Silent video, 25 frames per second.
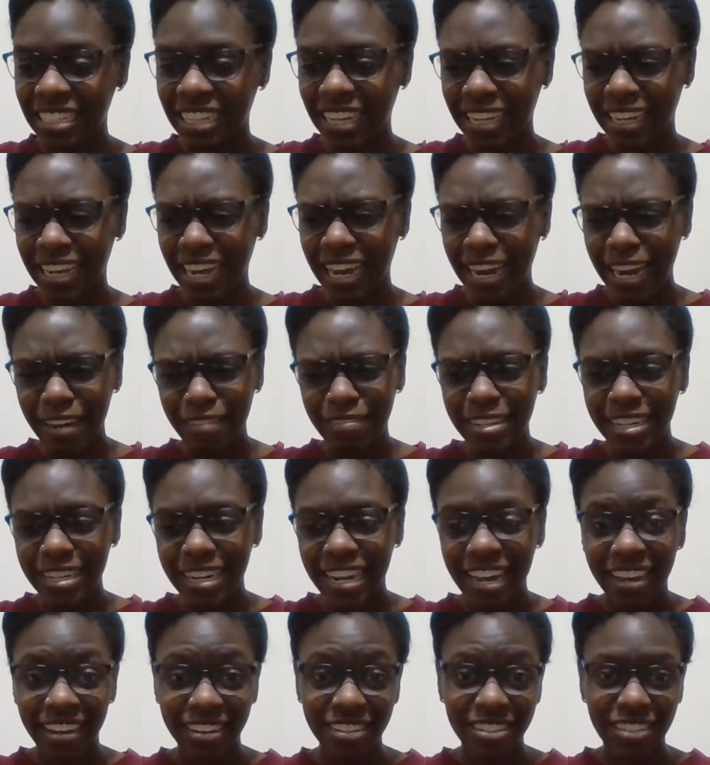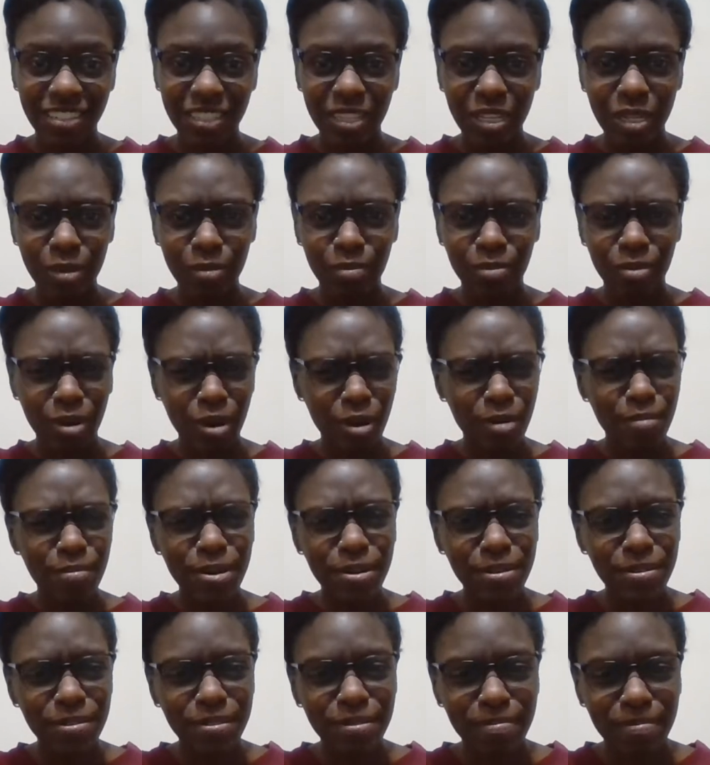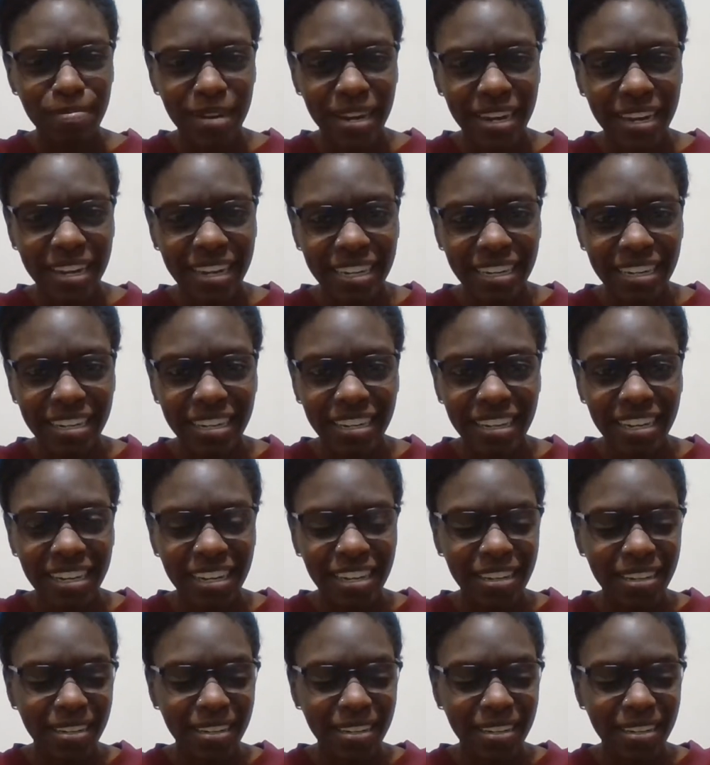like, I haven't actually promoted my,